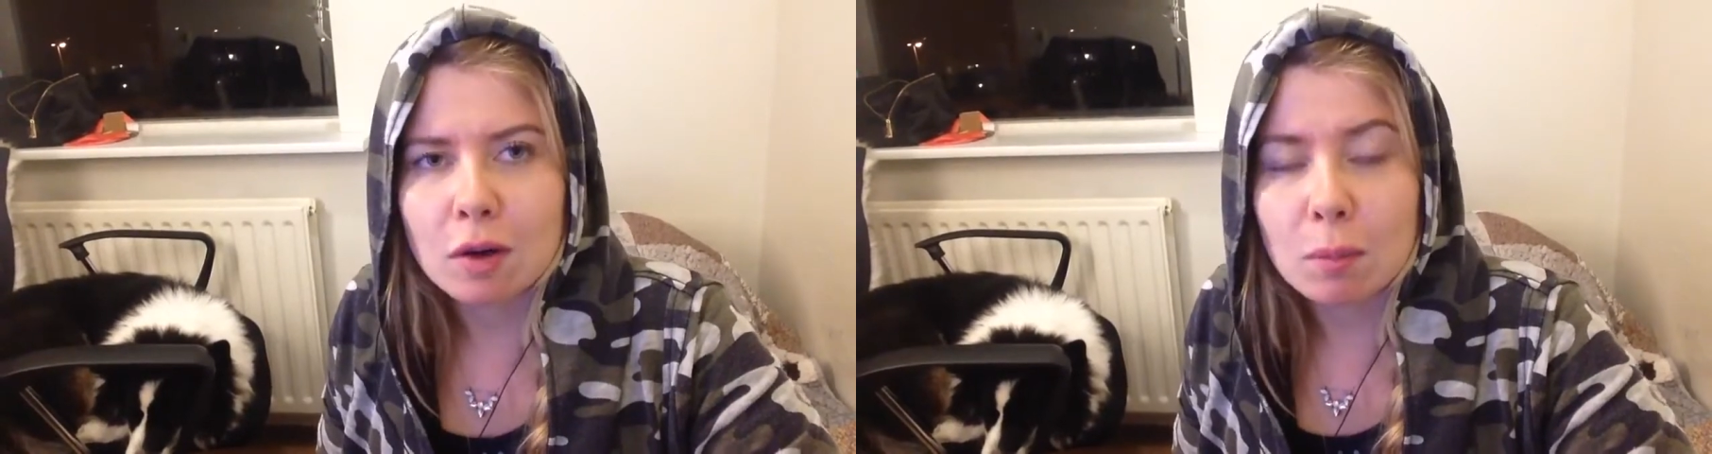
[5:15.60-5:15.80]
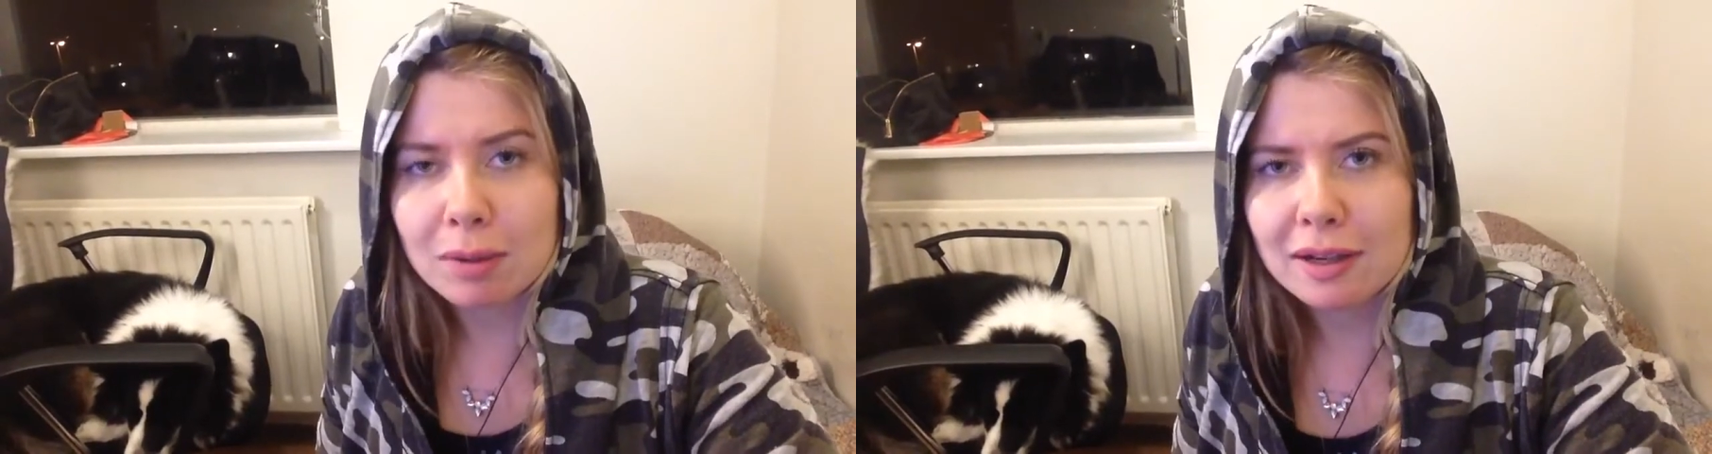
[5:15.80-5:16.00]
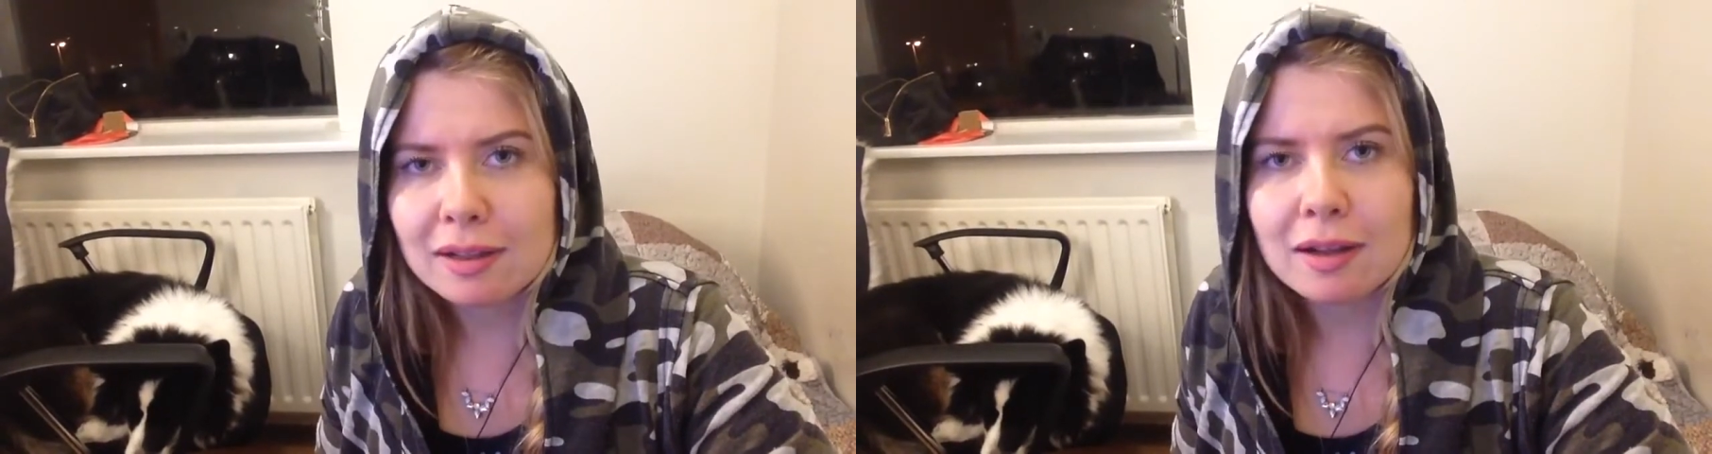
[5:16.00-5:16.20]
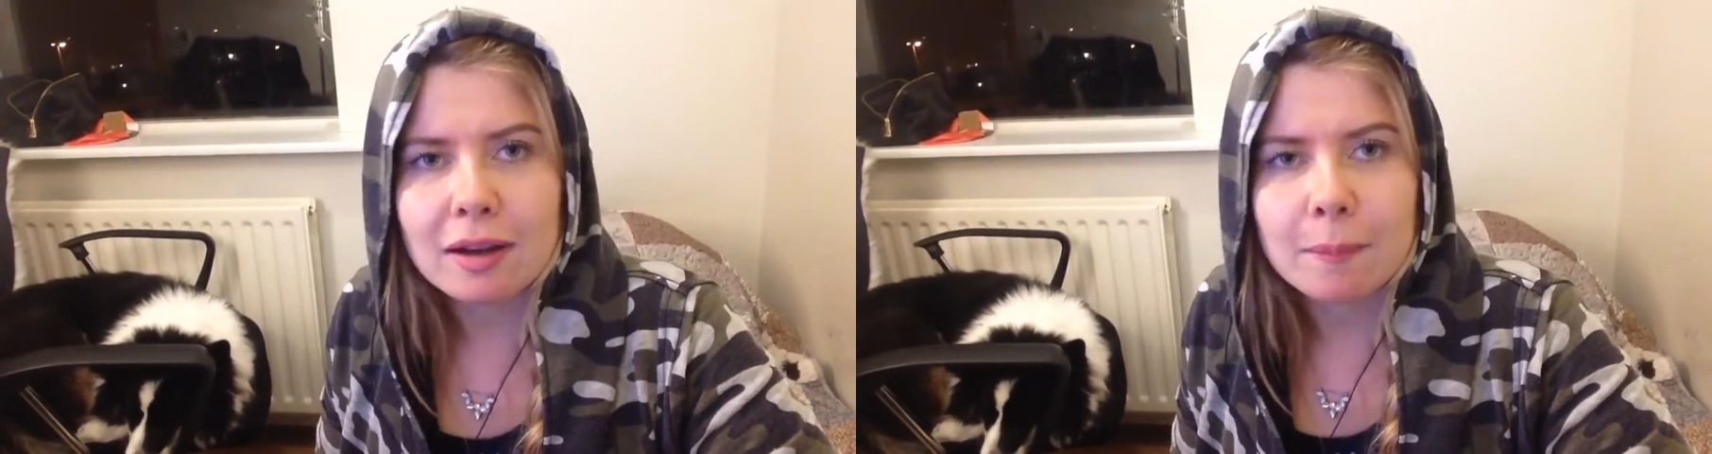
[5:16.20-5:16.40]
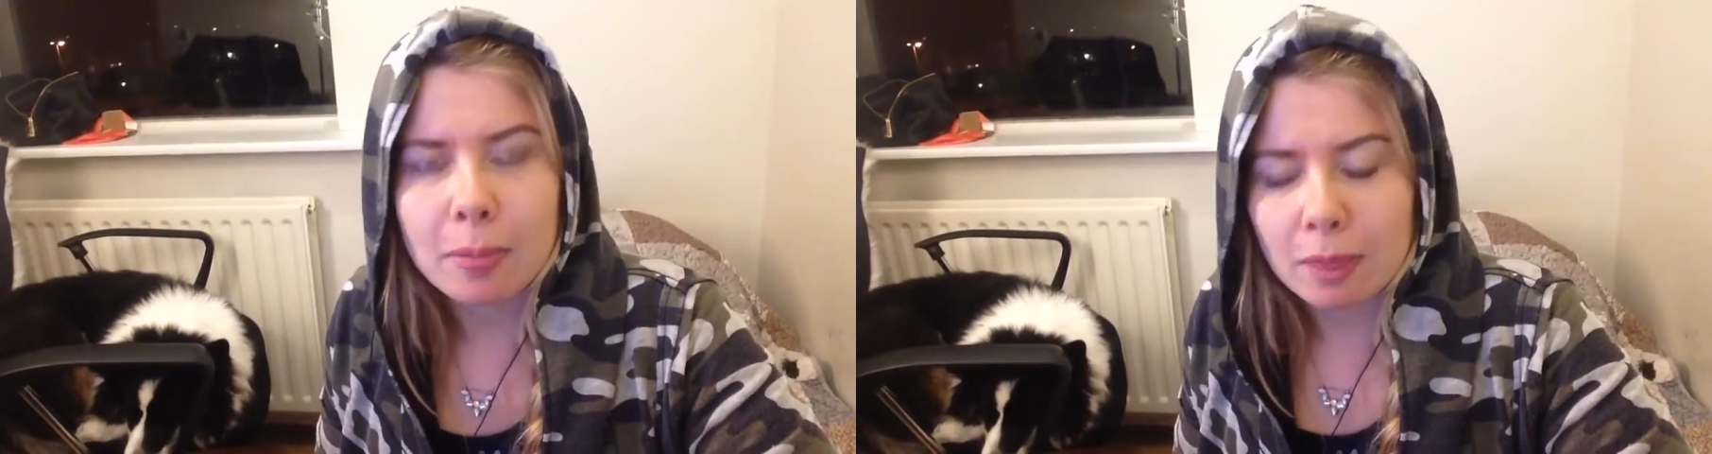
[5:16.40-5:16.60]

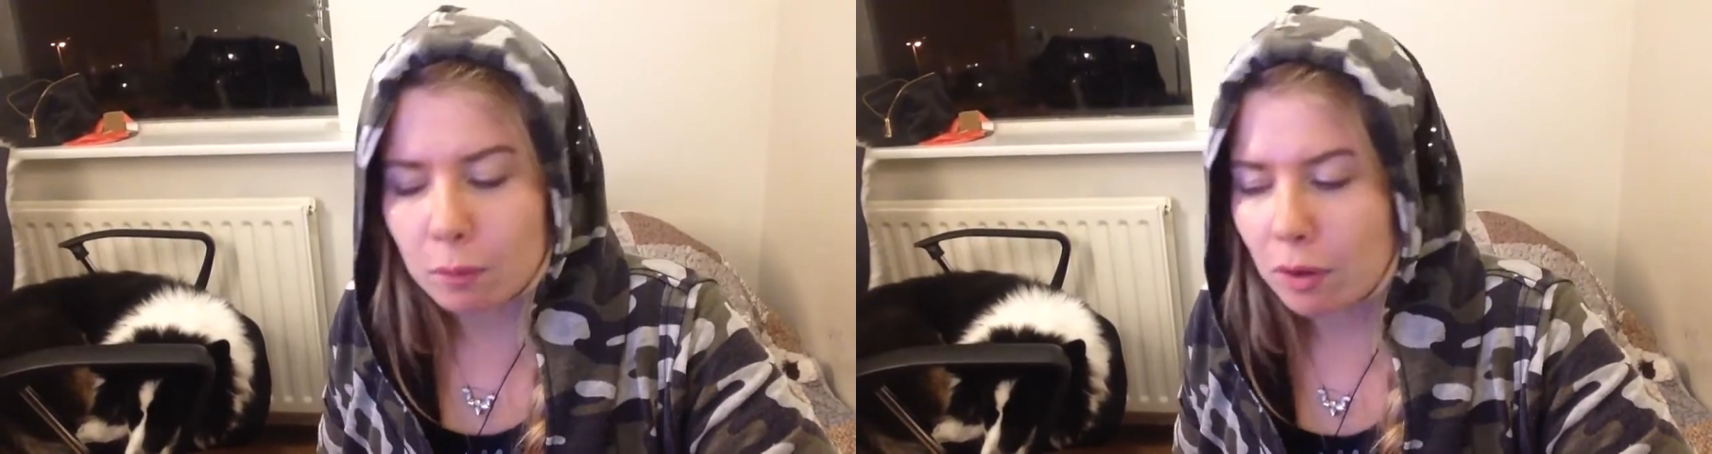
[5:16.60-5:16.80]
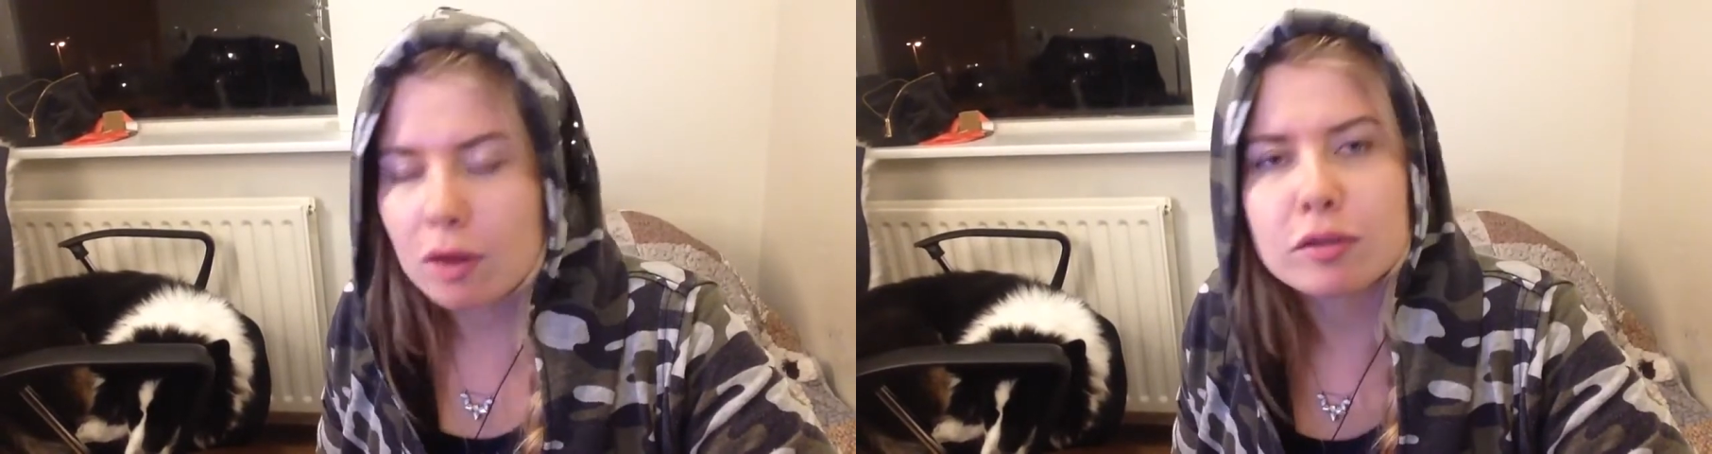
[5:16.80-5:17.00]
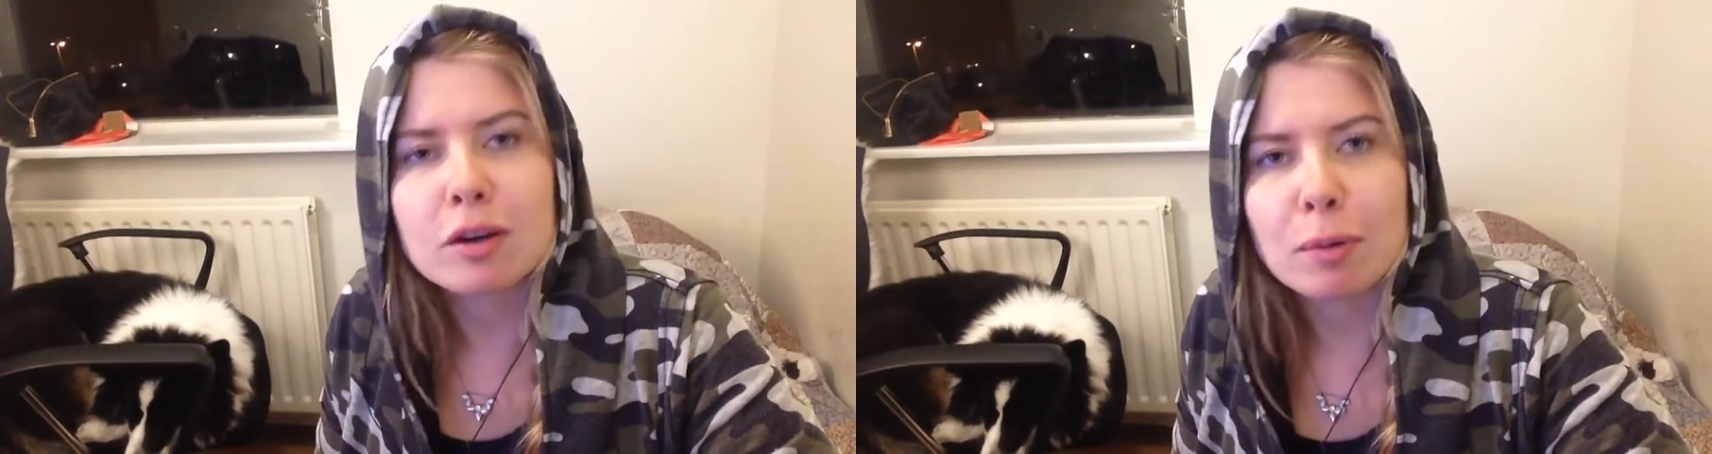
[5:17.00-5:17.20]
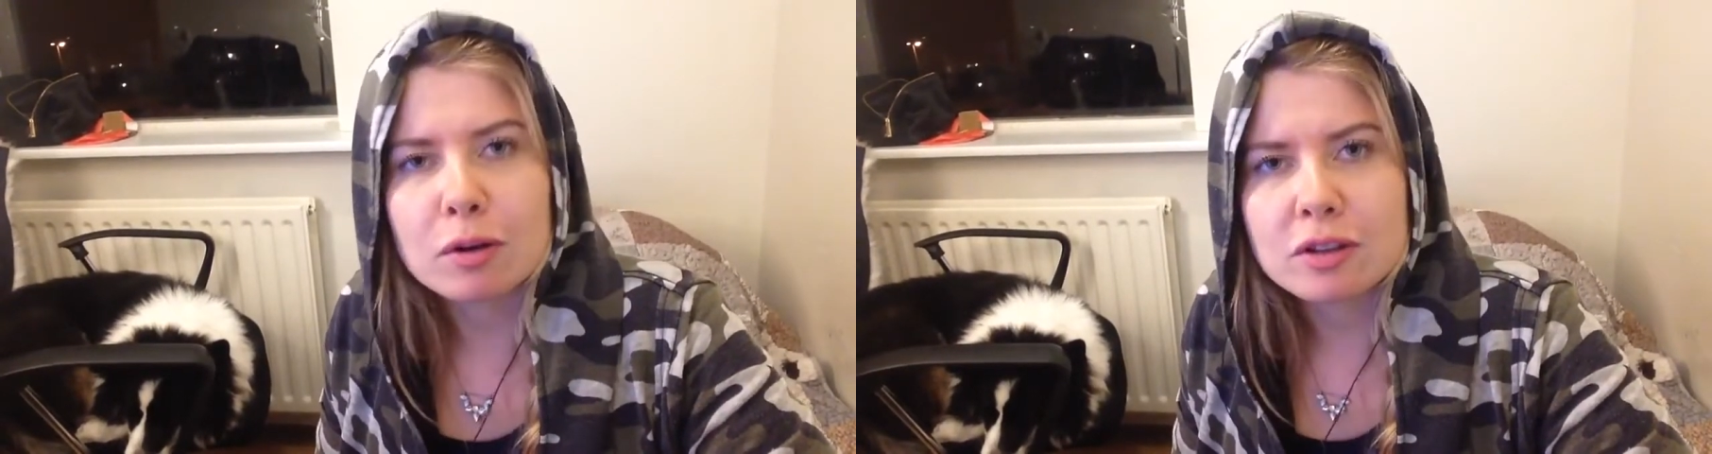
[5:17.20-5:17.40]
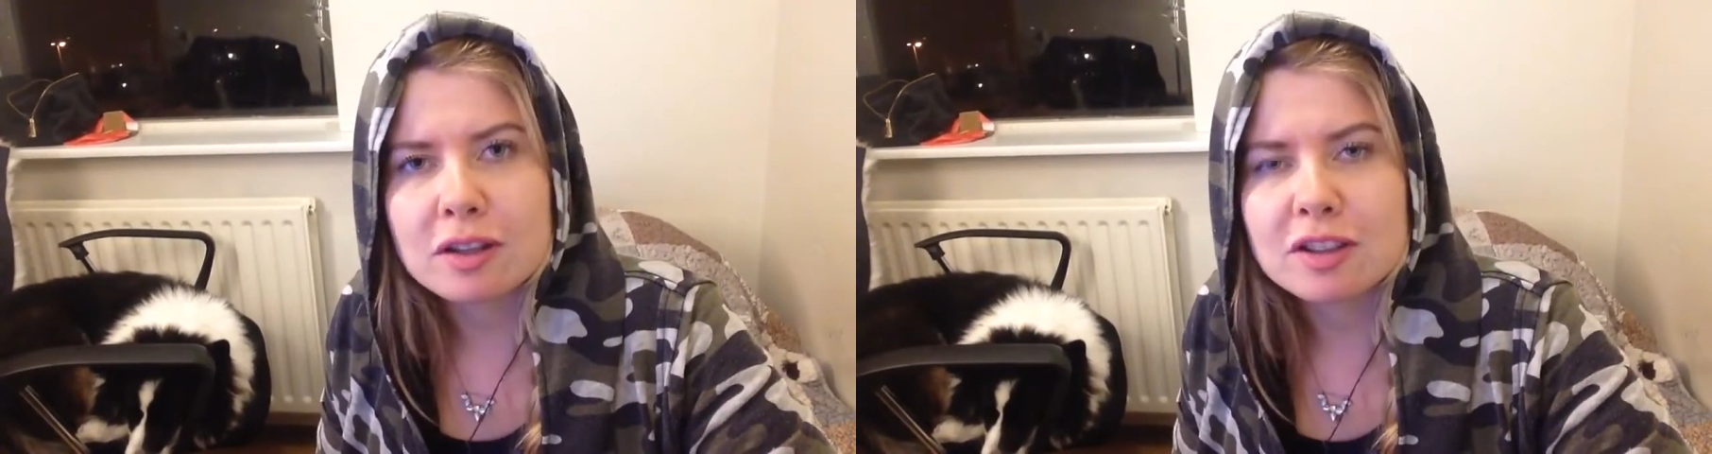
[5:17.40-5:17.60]
completely,
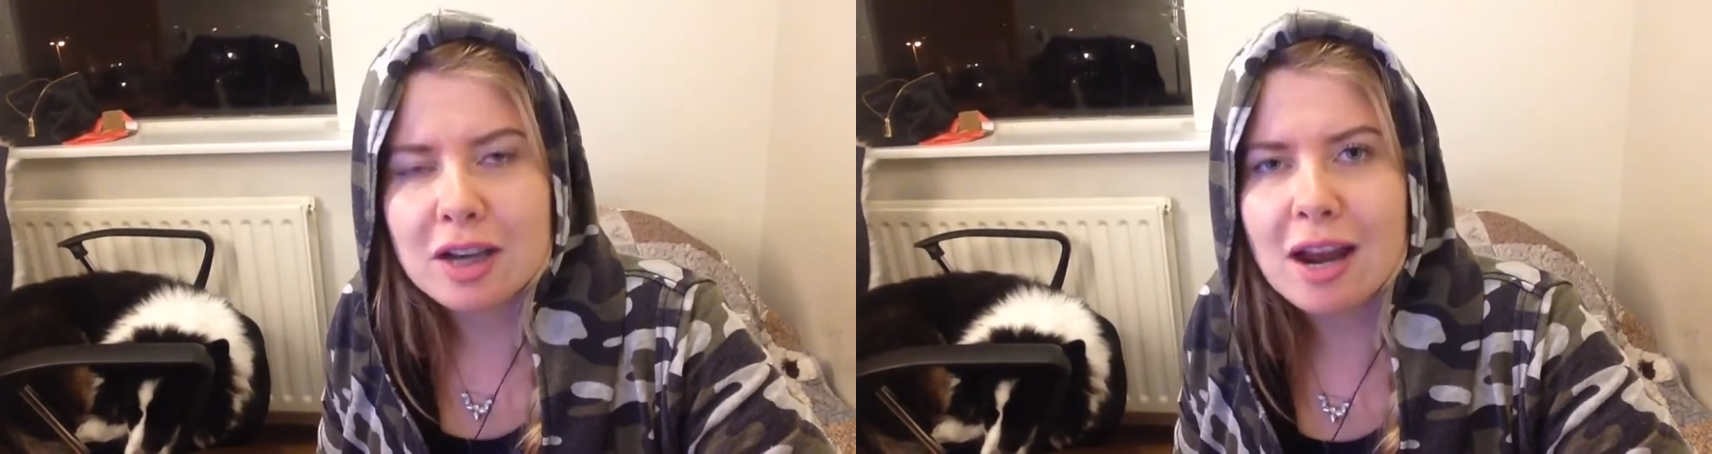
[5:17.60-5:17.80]
100%